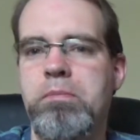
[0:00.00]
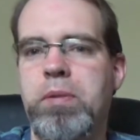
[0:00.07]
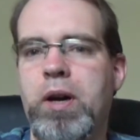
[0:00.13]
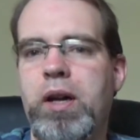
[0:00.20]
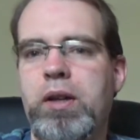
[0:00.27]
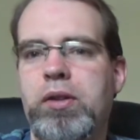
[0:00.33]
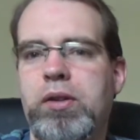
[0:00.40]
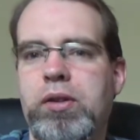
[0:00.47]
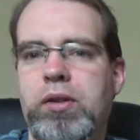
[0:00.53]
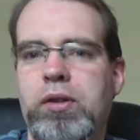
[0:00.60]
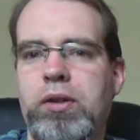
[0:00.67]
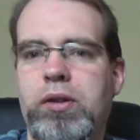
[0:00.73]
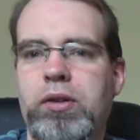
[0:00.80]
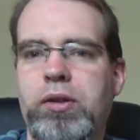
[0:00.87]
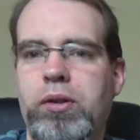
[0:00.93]
But,
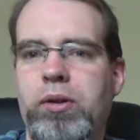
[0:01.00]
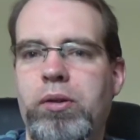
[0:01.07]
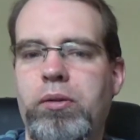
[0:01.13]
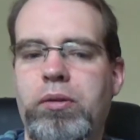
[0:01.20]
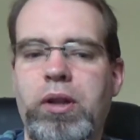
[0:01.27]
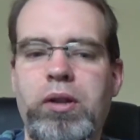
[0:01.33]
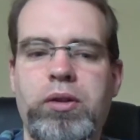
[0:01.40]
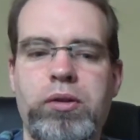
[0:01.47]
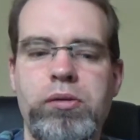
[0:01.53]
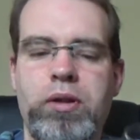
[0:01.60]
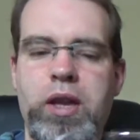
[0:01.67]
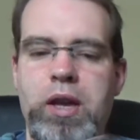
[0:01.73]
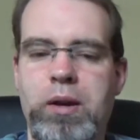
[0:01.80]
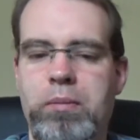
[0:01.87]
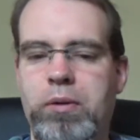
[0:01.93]
so these 2
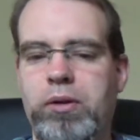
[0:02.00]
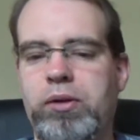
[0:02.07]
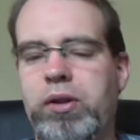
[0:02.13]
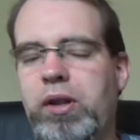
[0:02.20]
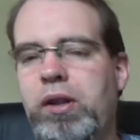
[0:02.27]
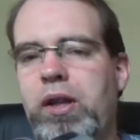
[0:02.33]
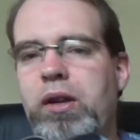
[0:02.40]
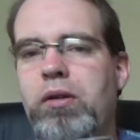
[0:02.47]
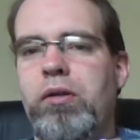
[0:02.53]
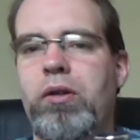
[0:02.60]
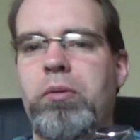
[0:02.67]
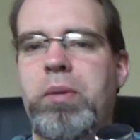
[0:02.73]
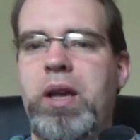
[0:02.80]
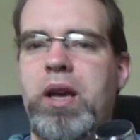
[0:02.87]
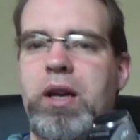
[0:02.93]
cameras, and they don't
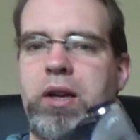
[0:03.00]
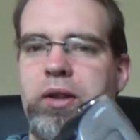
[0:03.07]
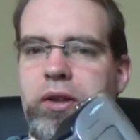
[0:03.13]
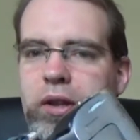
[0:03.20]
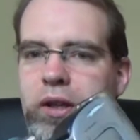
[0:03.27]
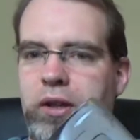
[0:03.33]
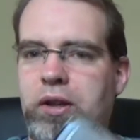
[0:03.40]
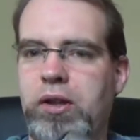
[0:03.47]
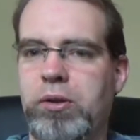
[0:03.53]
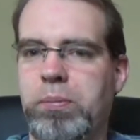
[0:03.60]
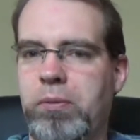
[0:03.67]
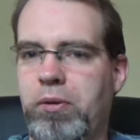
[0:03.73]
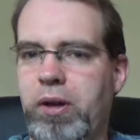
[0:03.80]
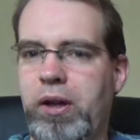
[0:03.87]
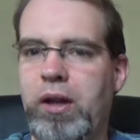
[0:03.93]
owe me anything at this
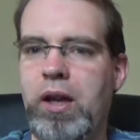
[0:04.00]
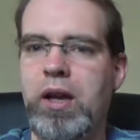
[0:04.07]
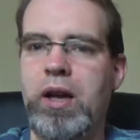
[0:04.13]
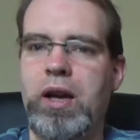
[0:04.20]
point,